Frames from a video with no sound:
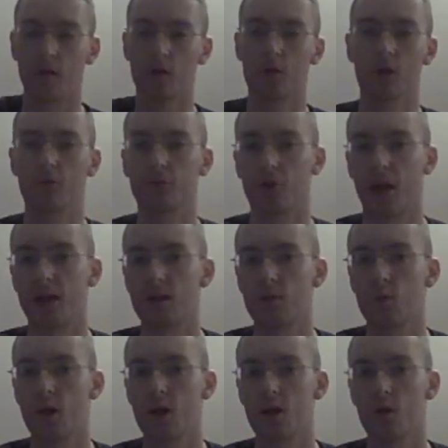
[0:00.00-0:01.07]
Look for
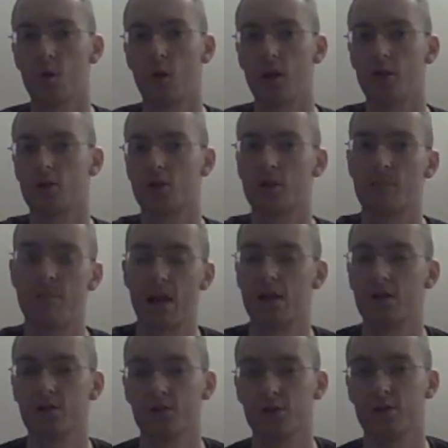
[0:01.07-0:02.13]
anywhere where your
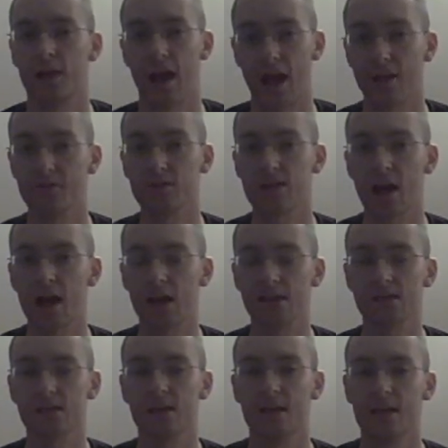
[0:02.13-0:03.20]
competitors are going to
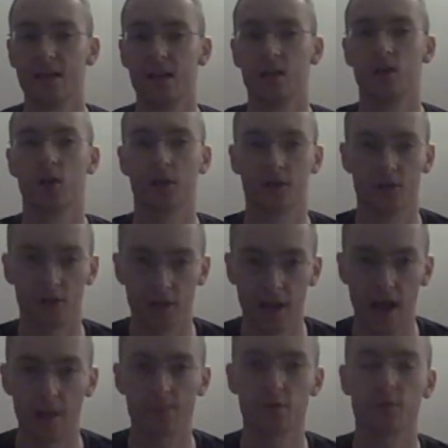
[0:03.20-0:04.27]
advertise. Look at their
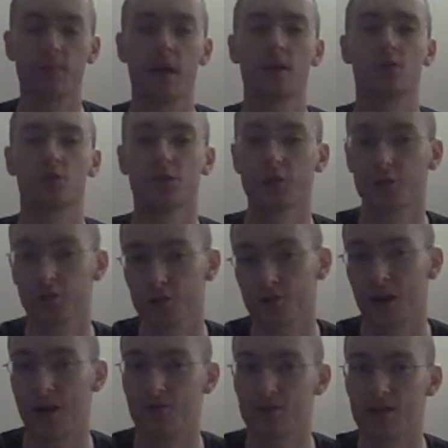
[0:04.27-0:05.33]
capture pages, look at
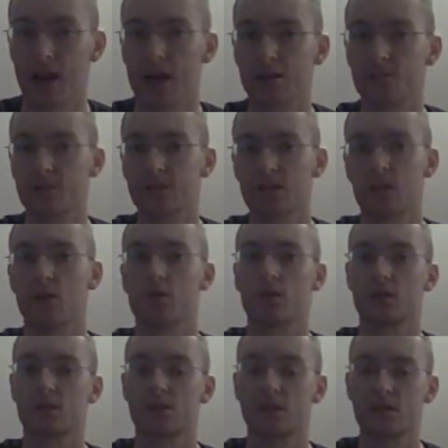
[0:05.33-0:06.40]
their advertisements, and you
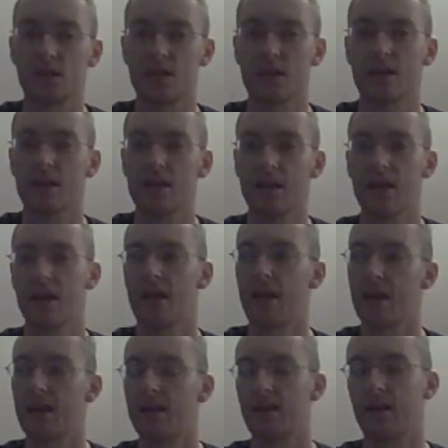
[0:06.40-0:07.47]
can see
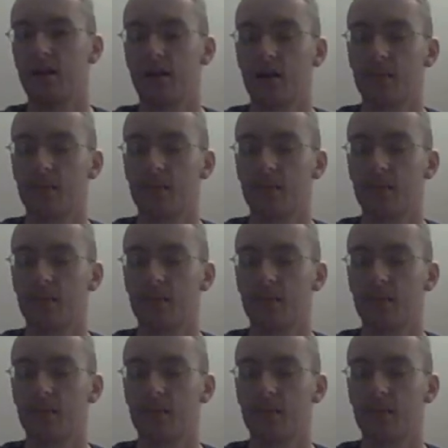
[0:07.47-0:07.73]
a